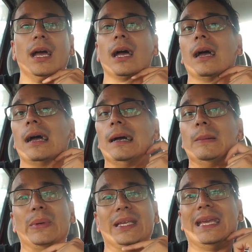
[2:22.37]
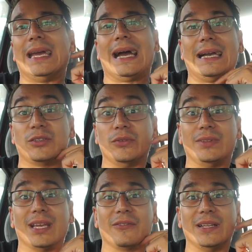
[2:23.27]
But yeah, I do
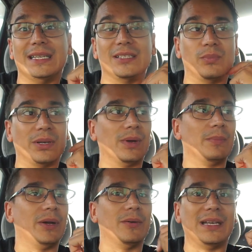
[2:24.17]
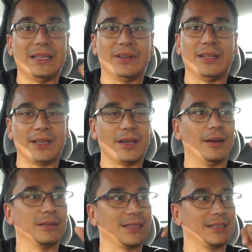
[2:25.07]
definitely need to bring my belt and leave it in the
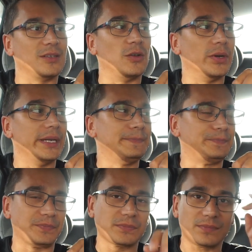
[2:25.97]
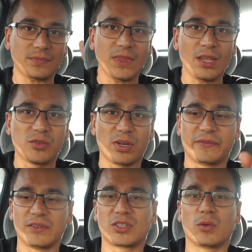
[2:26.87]
car, so that's annoying. So
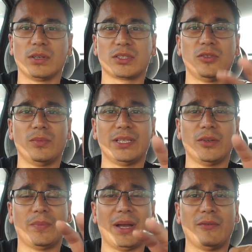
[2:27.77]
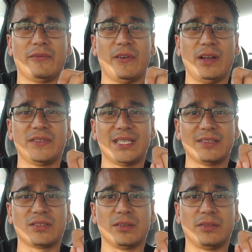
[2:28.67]
after the squats, normally do about 5
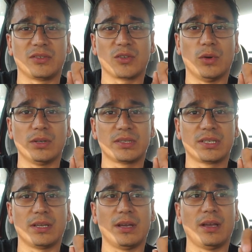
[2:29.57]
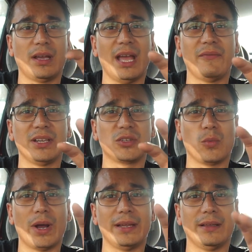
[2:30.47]
sets on the squats, heavyish
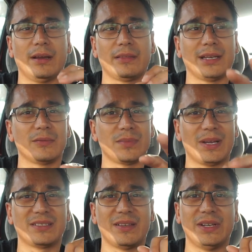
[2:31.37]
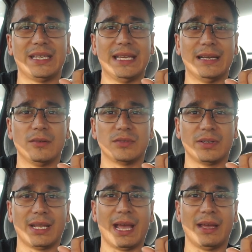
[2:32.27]
weight. I think there was about 70 kilos
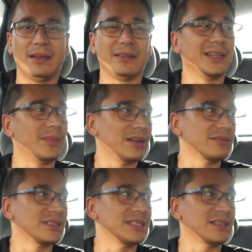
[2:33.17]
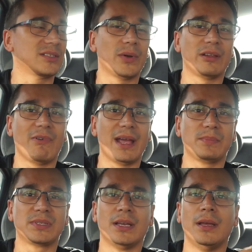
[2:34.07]
on that, and did about 6 to 8
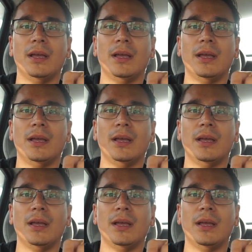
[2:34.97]
reps.